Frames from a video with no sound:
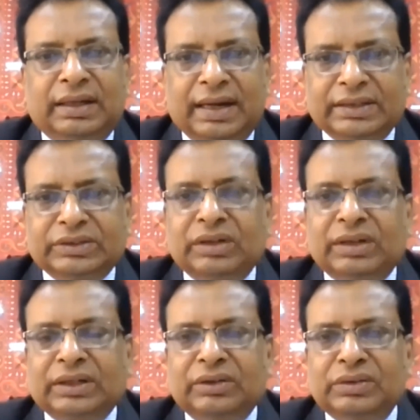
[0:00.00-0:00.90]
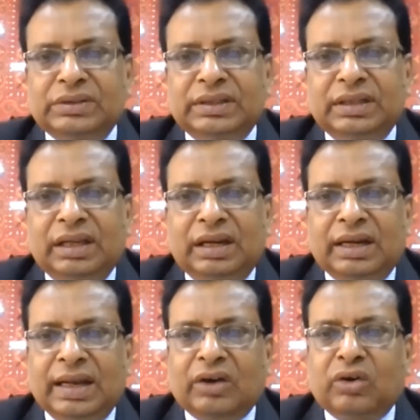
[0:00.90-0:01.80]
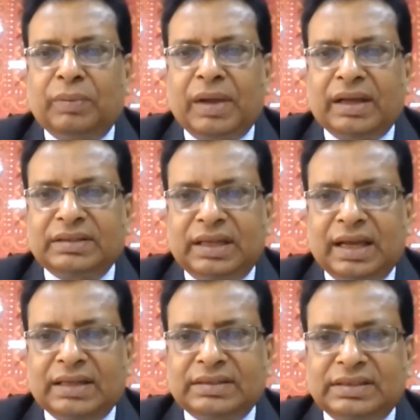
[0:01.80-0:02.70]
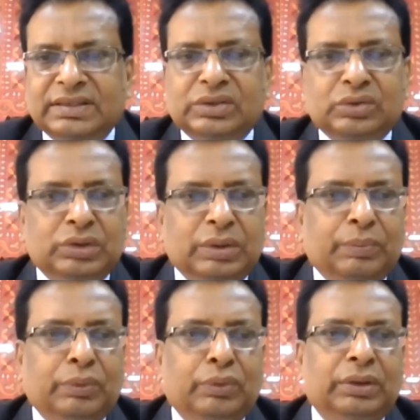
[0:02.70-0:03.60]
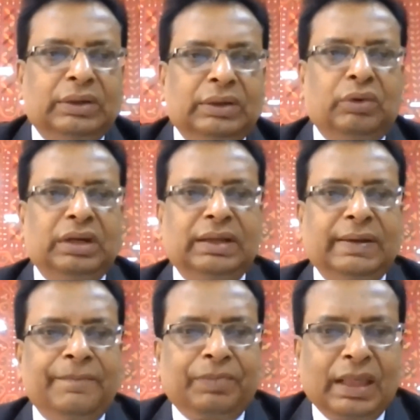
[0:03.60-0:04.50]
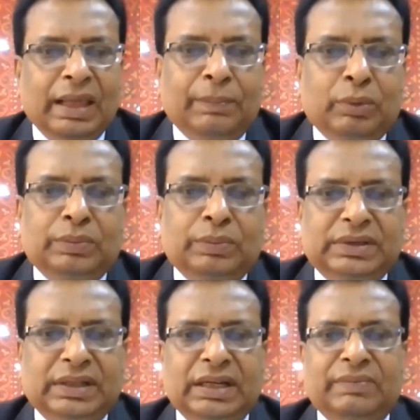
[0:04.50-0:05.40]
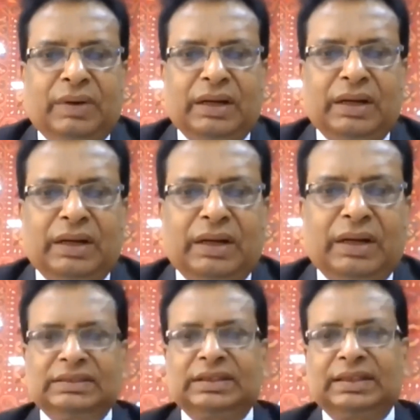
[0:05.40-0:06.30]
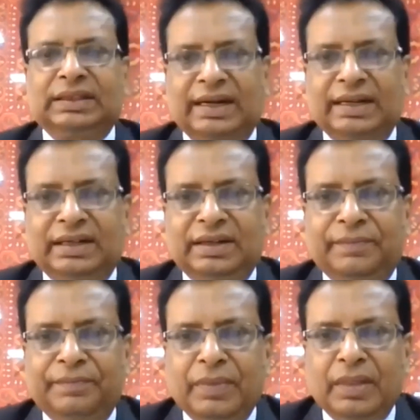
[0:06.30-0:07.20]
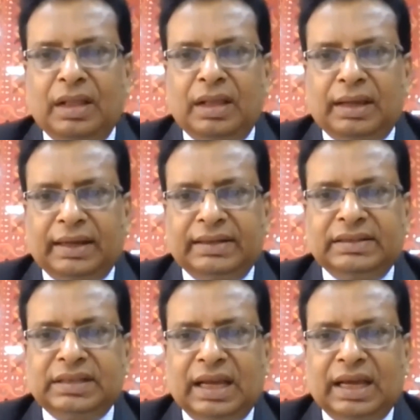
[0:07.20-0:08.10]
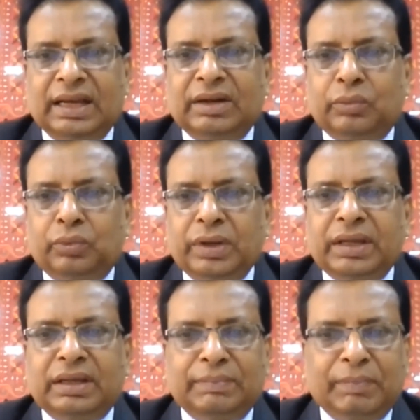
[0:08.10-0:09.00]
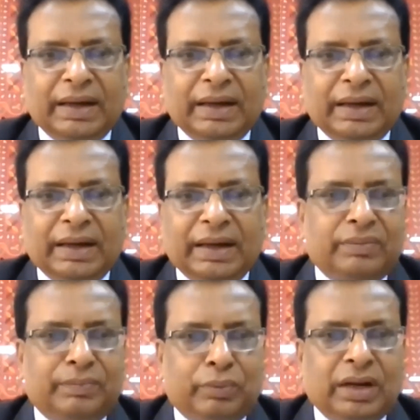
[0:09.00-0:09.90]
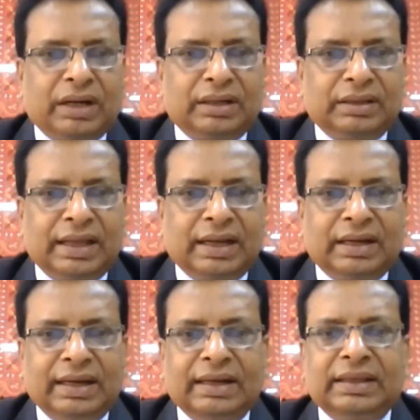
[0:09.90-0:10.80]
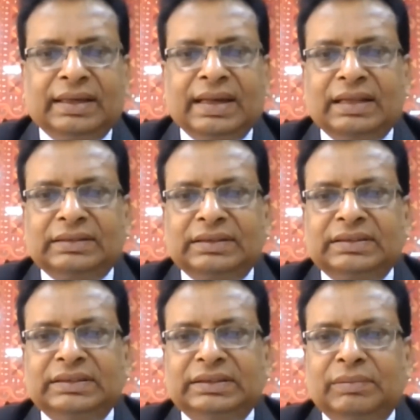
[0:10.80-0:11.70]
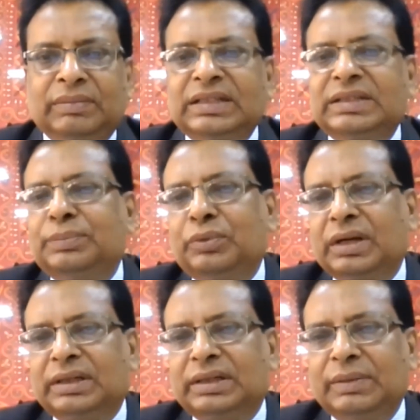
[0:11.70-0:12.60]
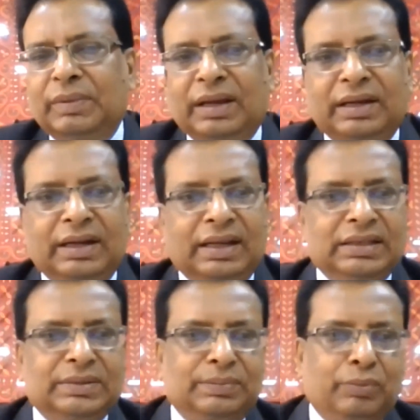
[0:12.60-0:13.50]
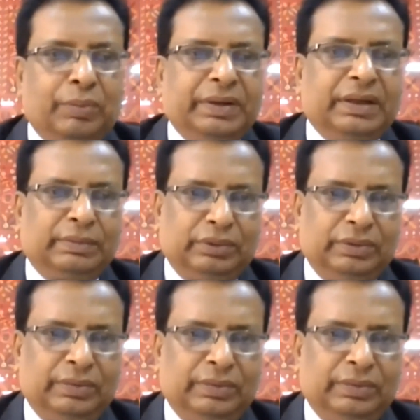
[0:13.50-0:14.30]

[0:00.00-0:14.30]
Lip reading: traditional technology, lack of access to input, including improved seed, fertilizers, and credits, and weak market for product that led the agriculture system less productive and less profitable.